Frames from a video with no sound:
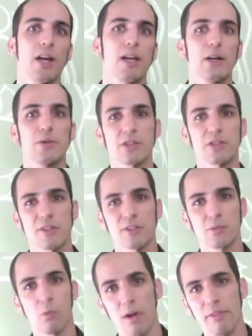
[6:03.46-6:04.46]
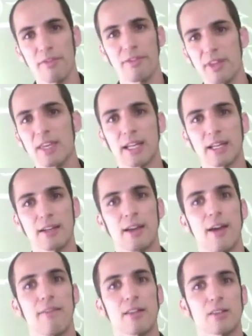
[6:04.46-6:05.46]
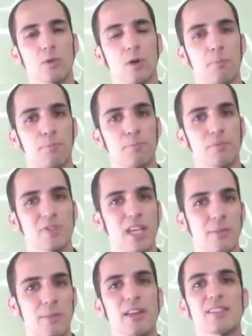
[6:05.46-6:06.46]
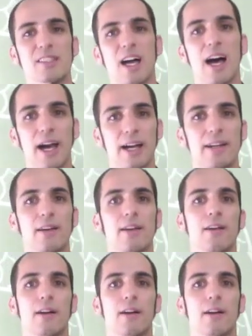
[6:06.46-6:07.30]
It was just this one thing that sort of set me aside